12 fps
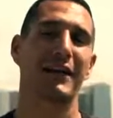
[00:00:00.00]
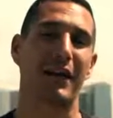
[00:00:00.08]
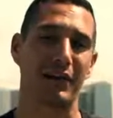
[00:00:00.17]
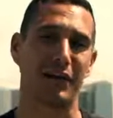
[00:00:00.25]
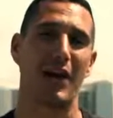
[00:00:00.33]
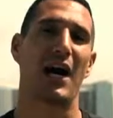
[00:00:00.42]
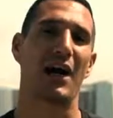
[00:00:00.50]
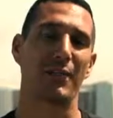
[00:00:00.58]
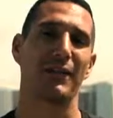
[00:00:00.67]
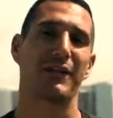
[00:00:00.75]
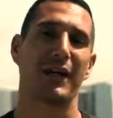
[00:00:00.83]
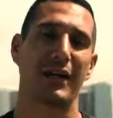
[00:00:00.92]
a job
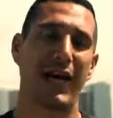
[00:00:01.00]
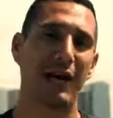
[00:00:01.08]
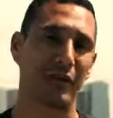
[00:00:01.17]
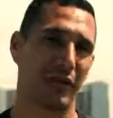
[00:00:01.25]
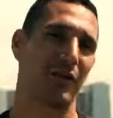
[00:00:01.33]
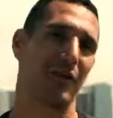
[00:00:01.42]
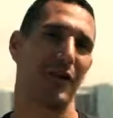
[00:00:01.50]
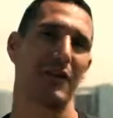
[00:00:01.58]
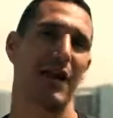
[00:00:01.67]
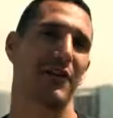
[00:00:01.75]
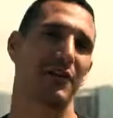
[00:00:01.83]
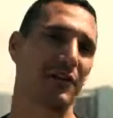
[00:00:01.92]
and, and have a career
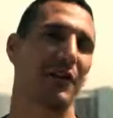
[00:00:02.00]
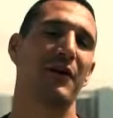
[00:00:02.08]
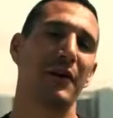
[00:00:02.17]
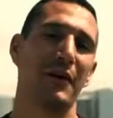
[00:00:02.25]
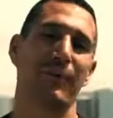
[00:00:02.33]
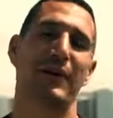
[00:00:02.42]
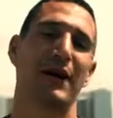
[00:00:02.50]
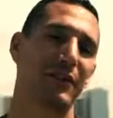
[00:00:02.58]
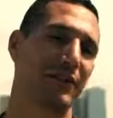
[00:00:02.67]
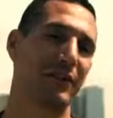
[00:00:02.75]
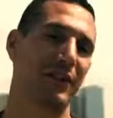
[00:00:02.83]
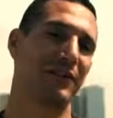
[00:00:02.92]
at. So
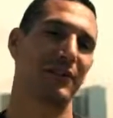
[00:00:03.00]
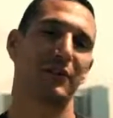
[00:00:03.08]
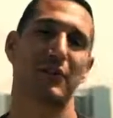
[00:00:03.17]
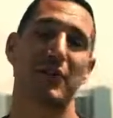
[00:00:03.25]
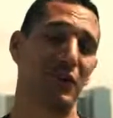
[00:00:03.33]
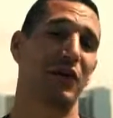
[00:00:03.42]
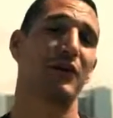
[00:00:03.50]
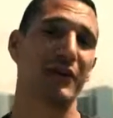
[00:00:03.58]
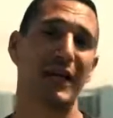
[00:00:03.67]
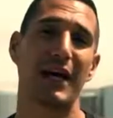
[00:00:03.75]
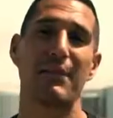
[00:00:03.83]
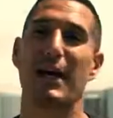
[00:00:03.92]
that's, that's the choice
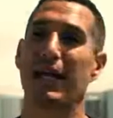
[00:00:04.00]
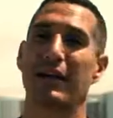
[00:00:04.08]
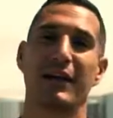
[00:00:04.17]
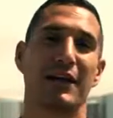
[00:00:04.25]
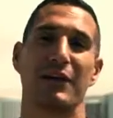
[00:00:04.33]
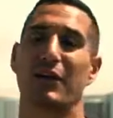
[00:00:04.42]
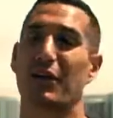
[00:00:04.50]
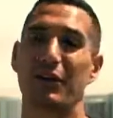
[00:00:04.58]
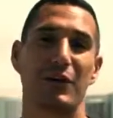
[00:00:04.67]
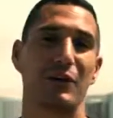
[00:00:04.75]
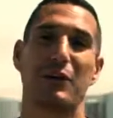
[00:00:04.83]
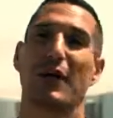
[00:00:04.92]
that I made. You
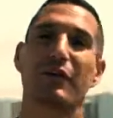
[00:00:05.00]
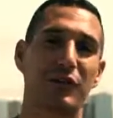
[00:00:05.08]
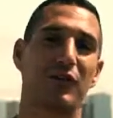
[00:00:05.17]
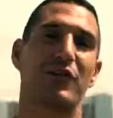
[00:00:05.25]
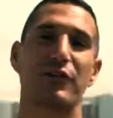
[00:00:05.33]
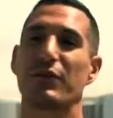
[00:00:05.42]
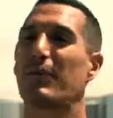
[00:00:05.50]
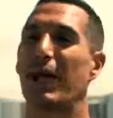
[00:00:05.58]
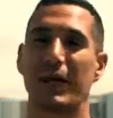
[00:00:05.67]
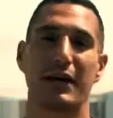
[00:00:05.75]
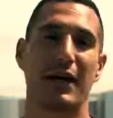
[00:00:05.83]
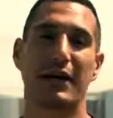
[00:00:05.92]
know, whatever choice you
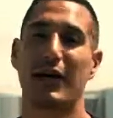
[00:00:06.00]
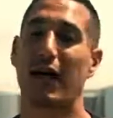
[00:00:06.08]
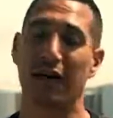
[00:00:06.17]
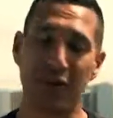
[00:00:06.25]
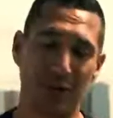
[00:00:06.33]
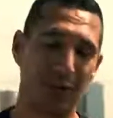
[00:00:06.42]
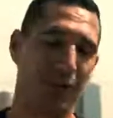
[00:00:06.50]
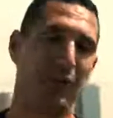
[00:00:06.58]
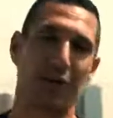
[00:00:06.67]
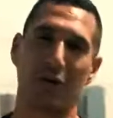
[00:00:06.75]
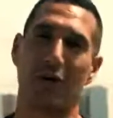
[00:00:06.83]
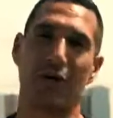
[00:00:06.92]
make, I, I agree with
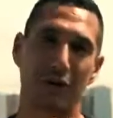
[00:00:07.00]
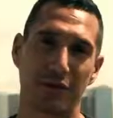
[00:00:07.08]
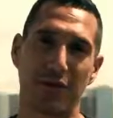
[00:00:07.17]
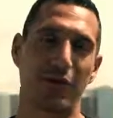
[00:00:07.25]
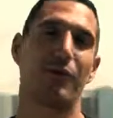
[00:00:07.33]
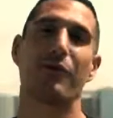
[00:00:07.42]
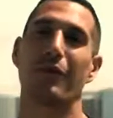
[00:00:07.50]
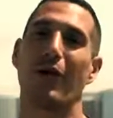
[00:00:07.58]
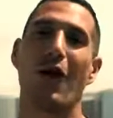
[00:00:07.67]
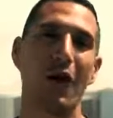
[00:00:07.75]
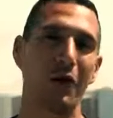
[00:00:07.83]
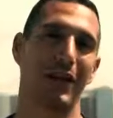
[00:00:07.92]
you though, go
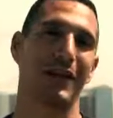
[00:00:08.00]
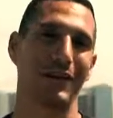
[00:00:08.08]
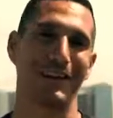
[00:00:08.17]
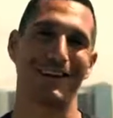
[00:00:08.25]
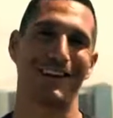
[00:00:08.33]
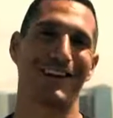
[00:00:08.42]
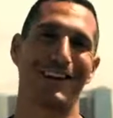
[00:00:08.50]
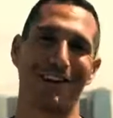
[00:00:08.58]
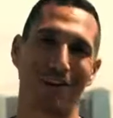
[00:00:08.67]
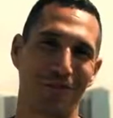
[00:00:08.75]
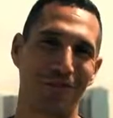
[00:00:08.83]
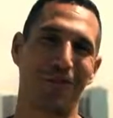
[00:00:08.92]
all in on it.
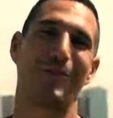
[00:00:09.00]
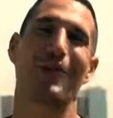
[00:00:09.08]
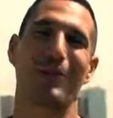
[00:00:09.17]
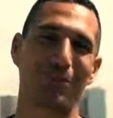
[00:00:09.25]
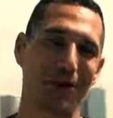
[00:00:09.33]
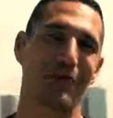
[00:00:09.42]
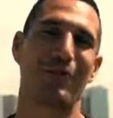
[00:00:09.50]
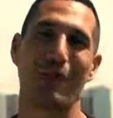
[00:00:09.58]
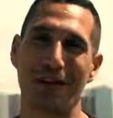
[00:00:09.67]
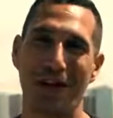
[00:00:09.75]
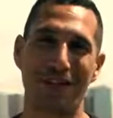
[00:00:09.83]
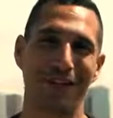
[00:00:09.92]
Go full in, play
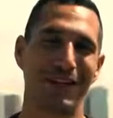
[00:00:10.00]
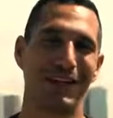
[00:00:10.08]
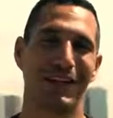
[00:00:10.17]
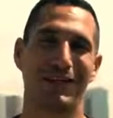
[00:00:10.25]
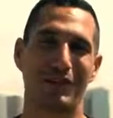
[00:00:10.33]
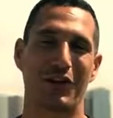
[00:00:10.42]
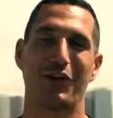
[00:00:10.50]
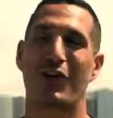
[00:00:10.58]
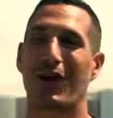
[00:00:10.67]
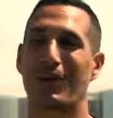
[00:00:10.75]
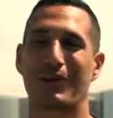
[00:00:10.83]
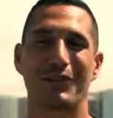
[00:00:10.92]
full out, as Tony
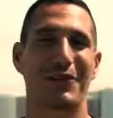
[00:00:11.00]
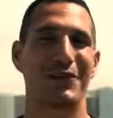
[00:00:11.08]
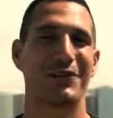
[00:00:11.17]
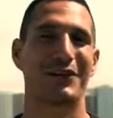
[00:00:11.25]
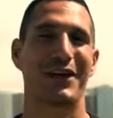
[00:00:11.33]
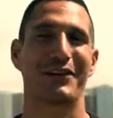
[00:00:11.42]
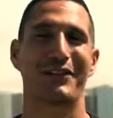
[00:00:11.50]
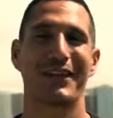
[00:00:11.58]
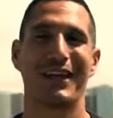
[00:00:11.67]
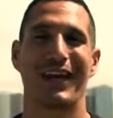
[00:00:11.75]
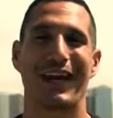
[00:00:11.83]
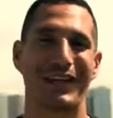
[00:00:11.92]
Robbins always says,
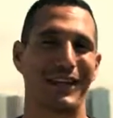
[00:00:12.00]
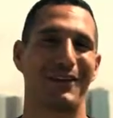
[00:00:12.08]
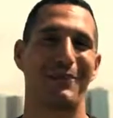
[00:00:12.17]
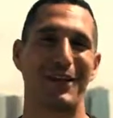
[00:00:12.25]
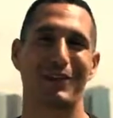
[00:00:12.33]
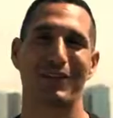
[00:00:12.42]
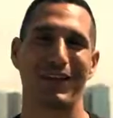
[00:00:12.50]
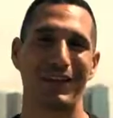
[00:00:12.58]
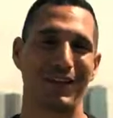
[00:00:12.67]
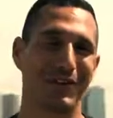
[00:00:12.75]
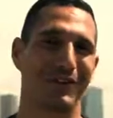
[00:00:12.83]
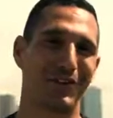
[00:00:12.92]
and, and make sure that
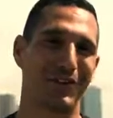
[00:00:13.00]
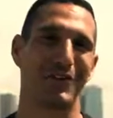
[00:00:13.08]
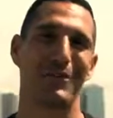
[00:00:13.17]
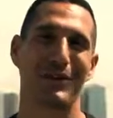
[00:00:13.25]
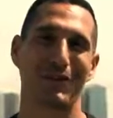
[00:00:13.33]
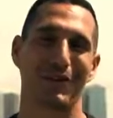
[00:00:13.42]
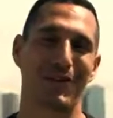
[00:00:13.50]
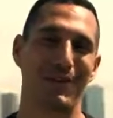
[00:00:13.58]
you, you commit to